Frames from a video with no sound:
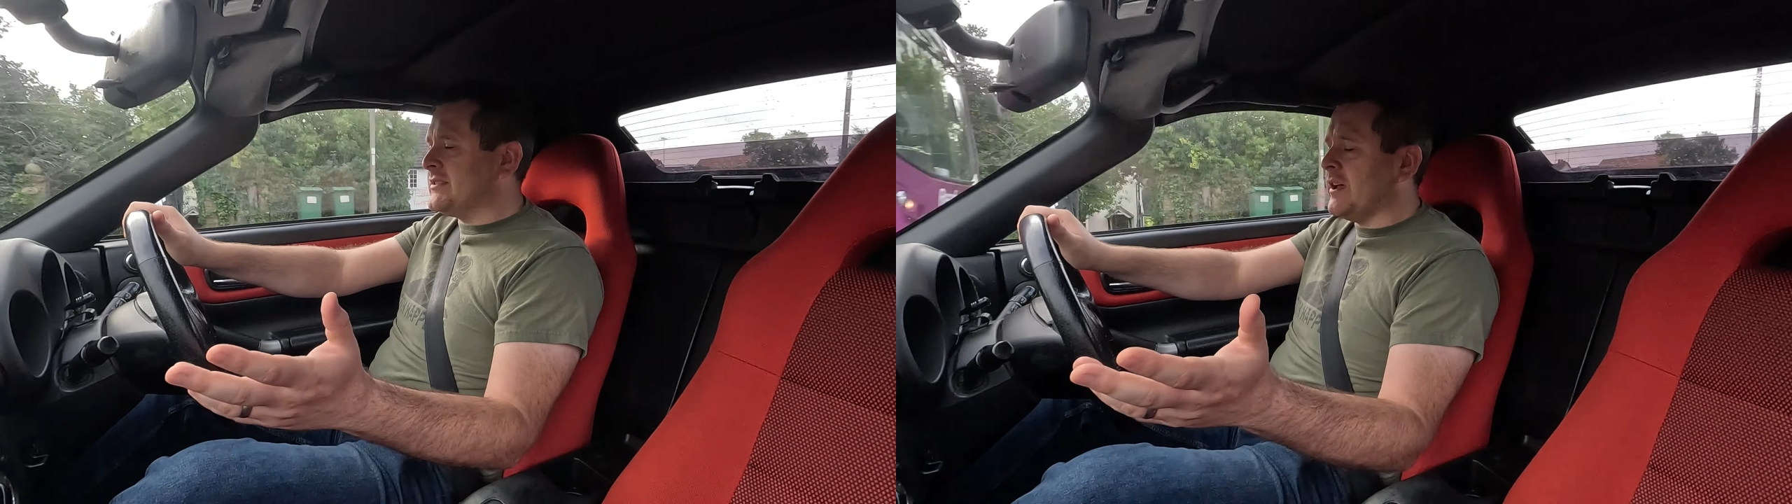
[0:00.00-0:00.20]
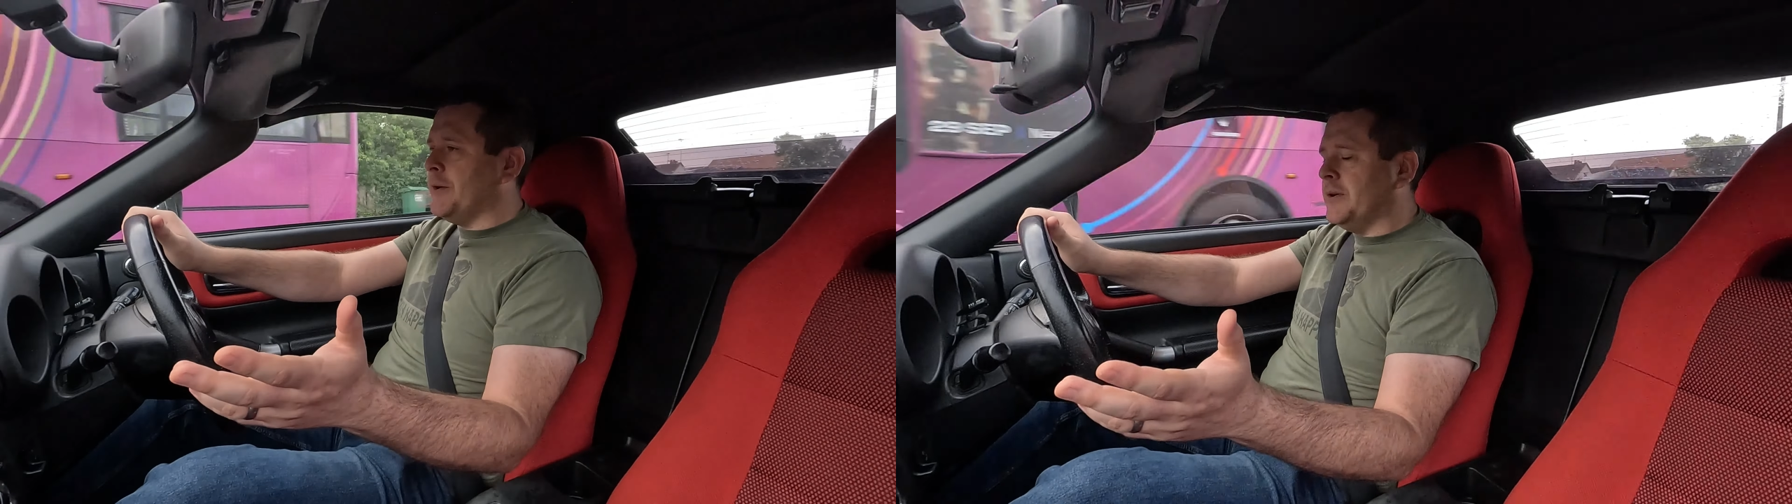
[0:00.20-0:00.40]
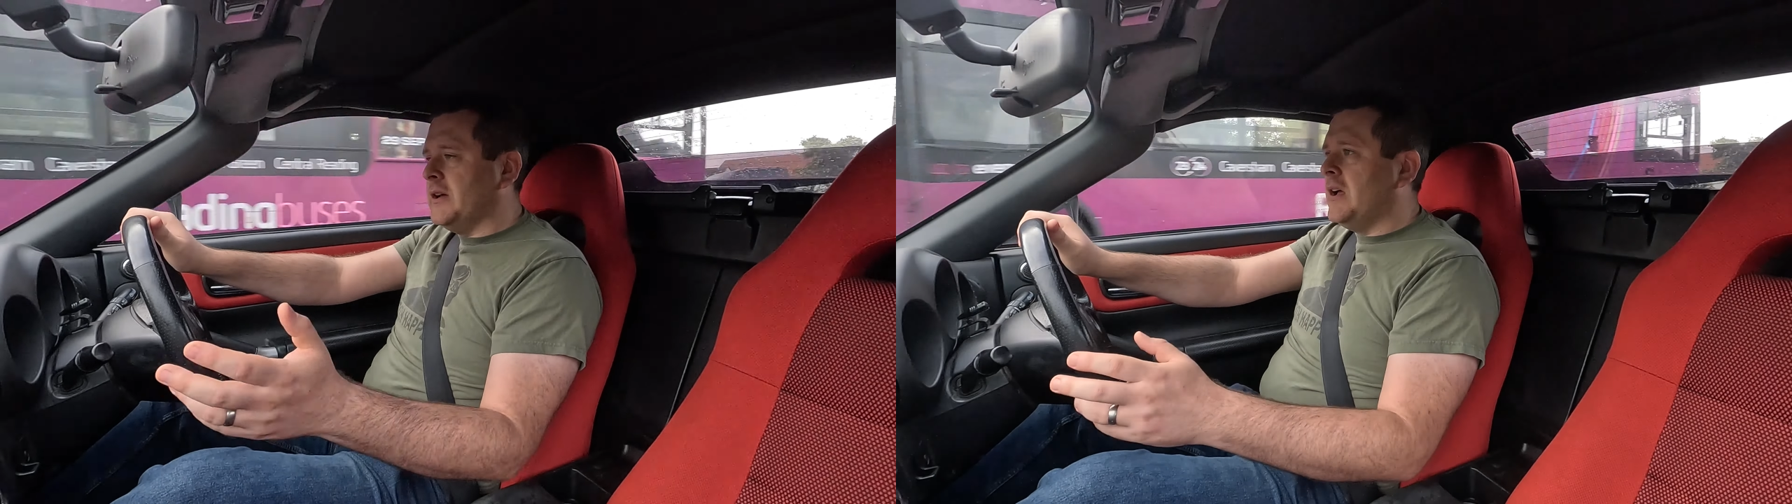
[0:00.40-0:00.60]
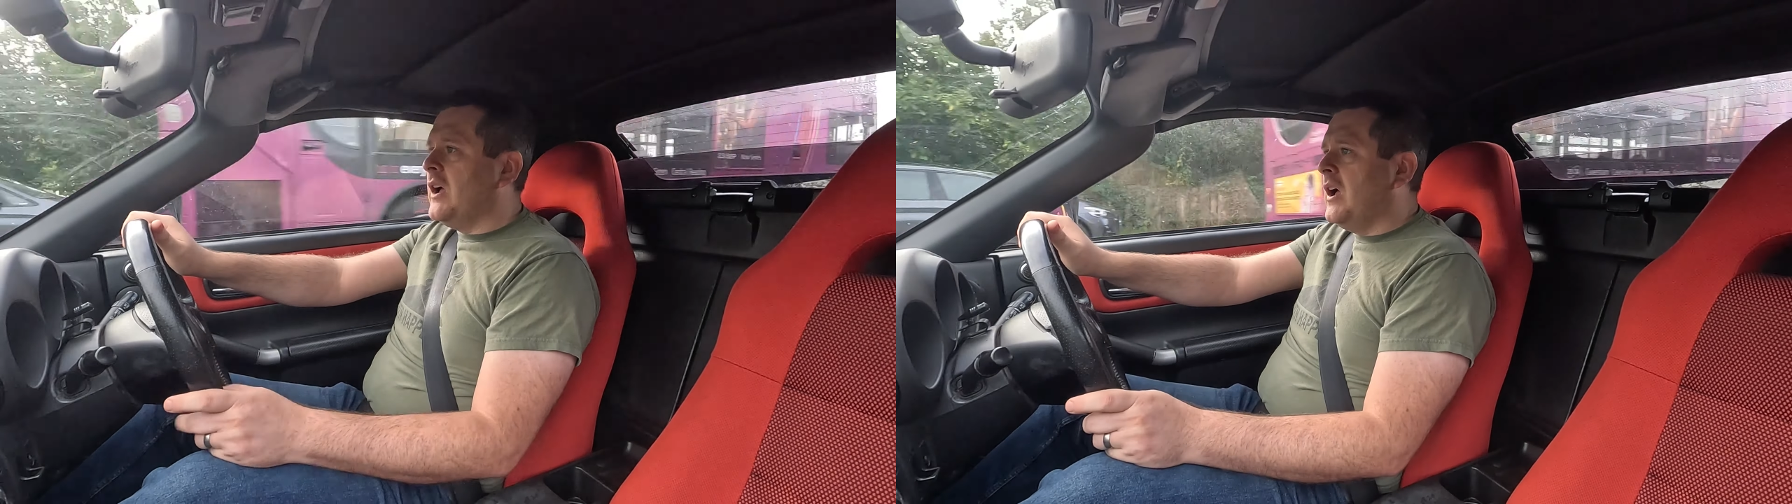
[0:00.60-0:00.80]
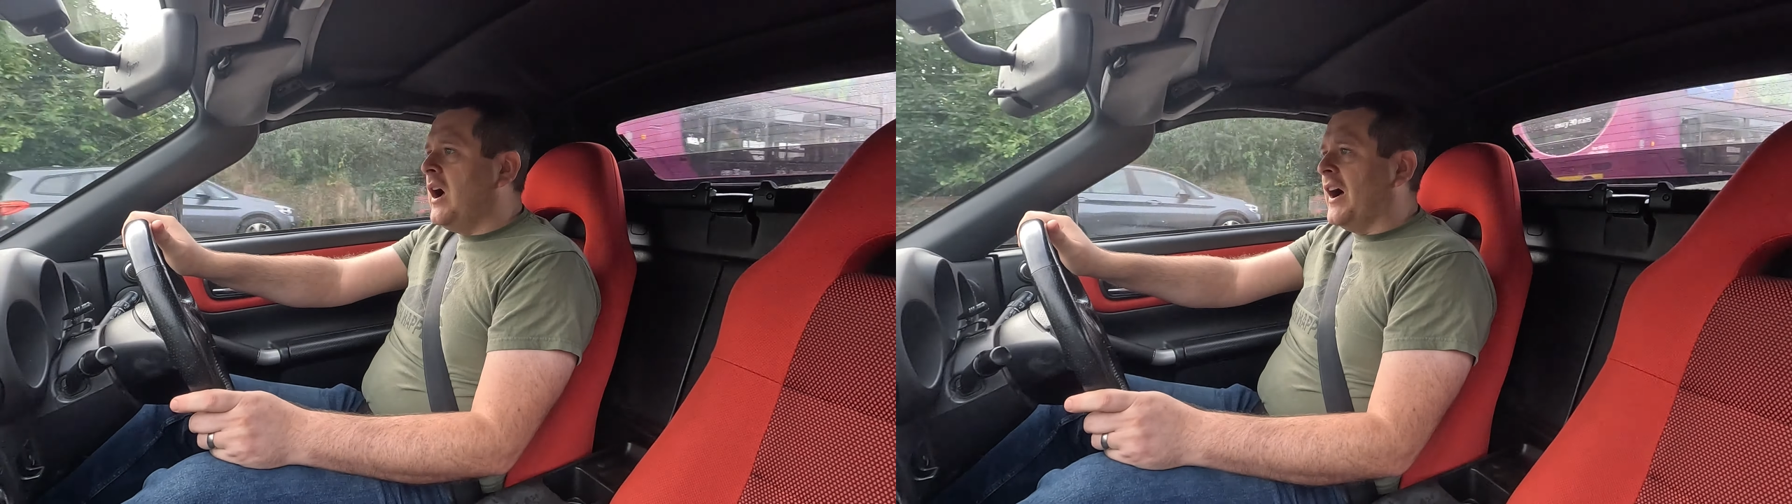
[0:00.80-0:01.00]
so
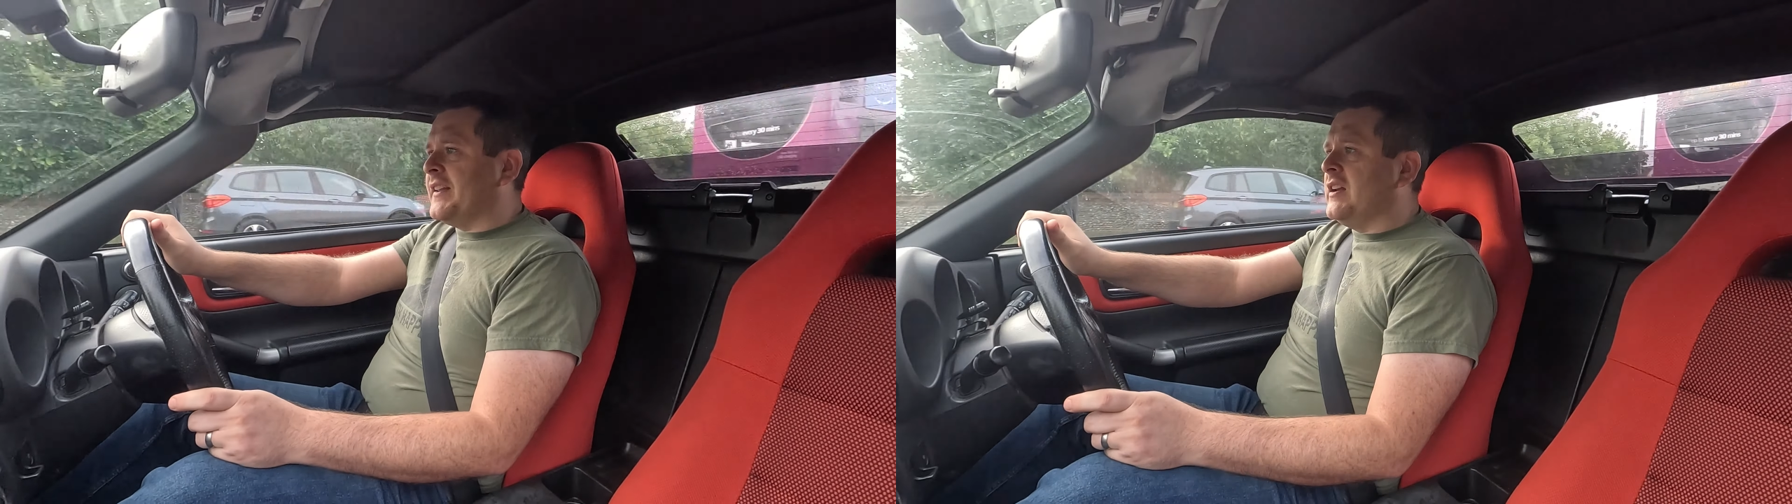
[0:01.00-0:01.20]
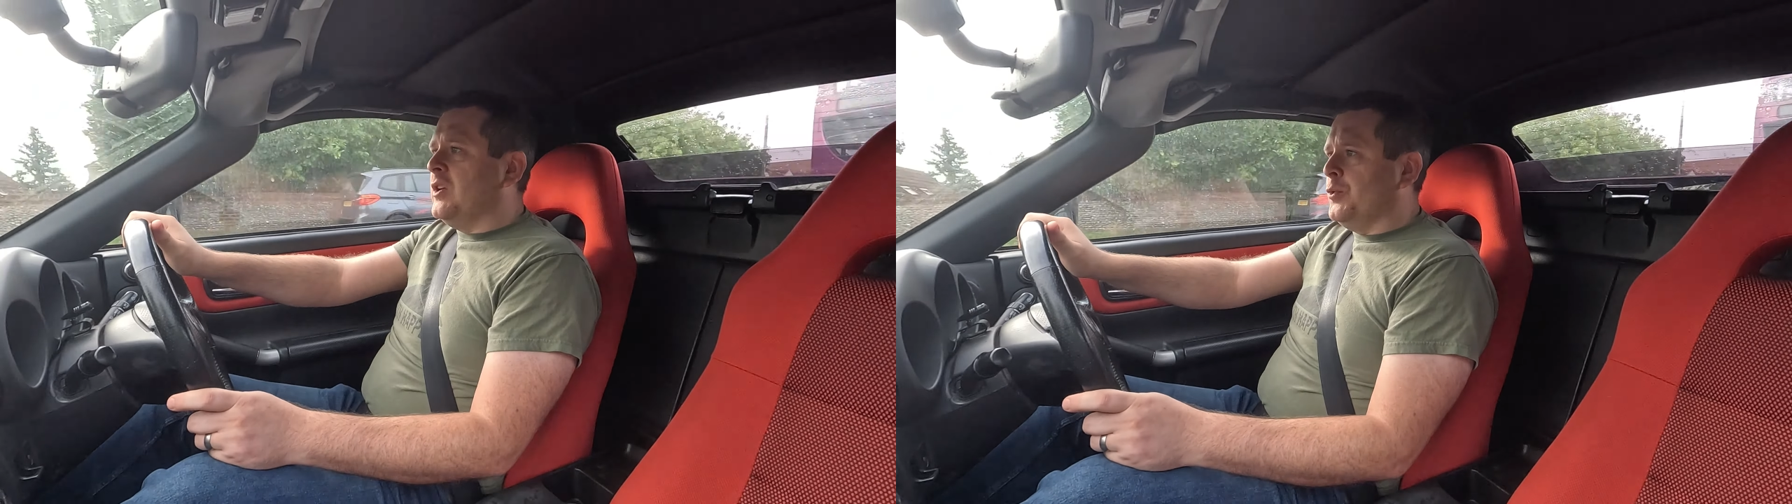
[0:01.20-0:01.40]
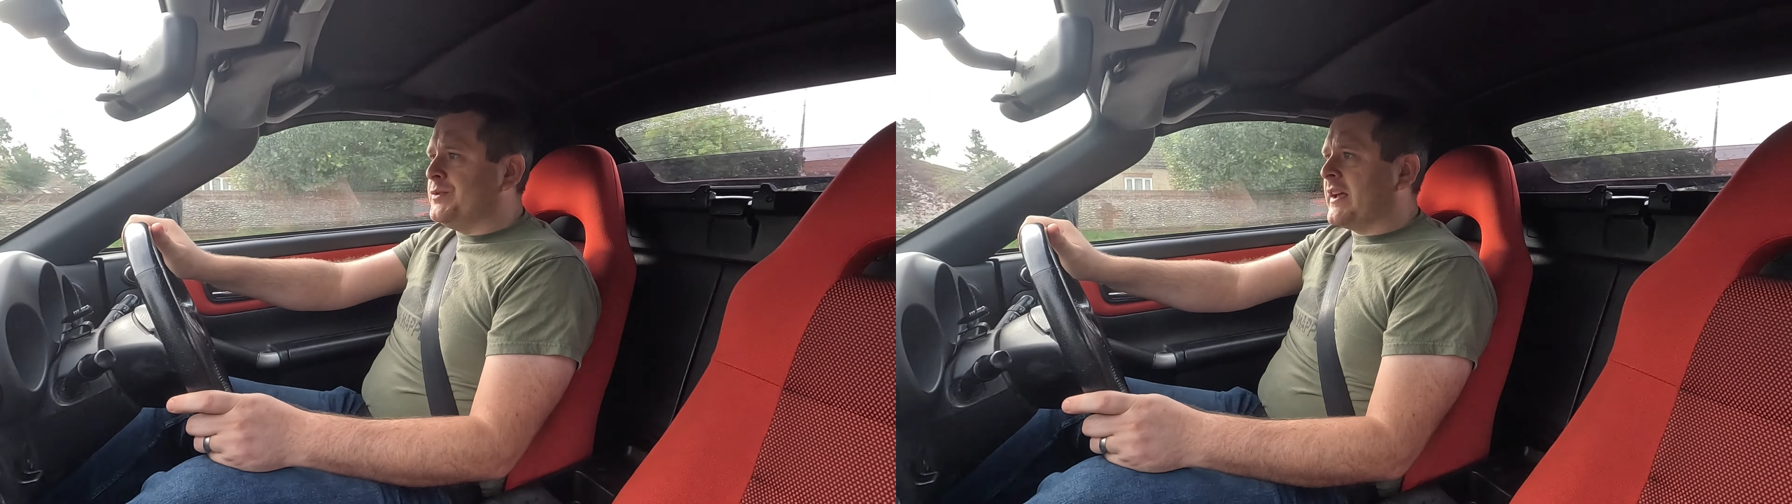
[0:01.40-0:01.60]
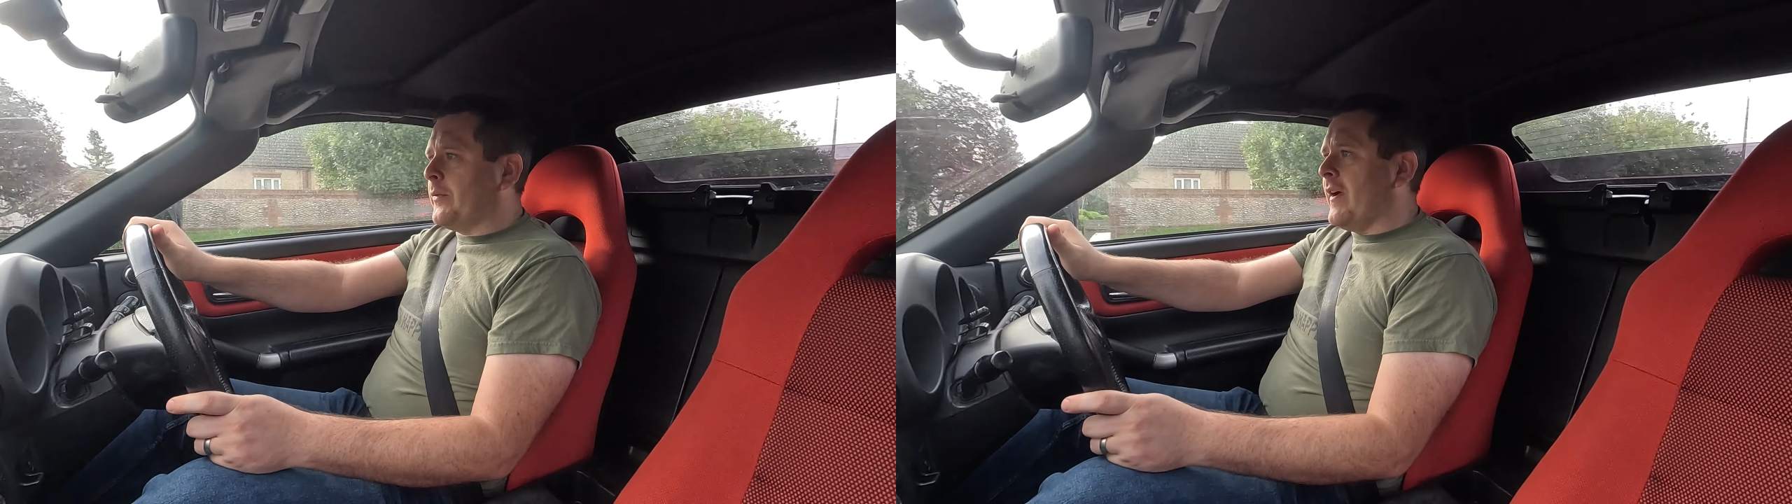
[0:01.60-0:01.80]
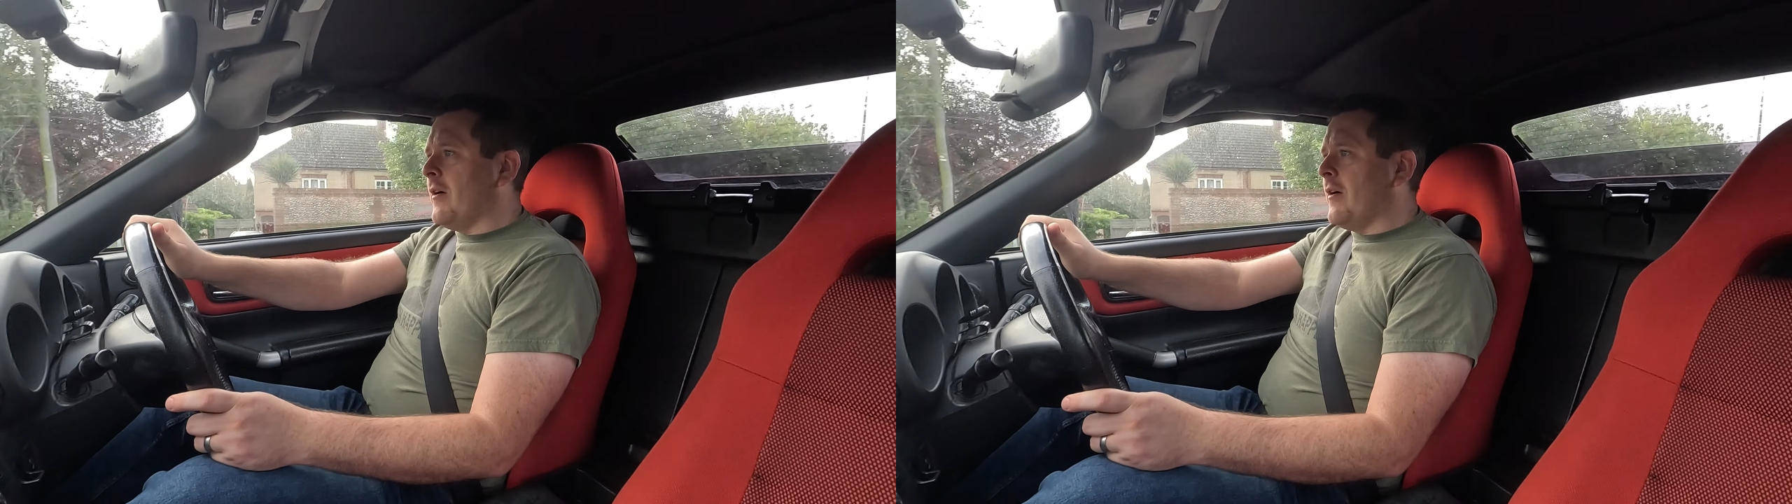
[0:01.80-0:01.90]
I didn't lose out there.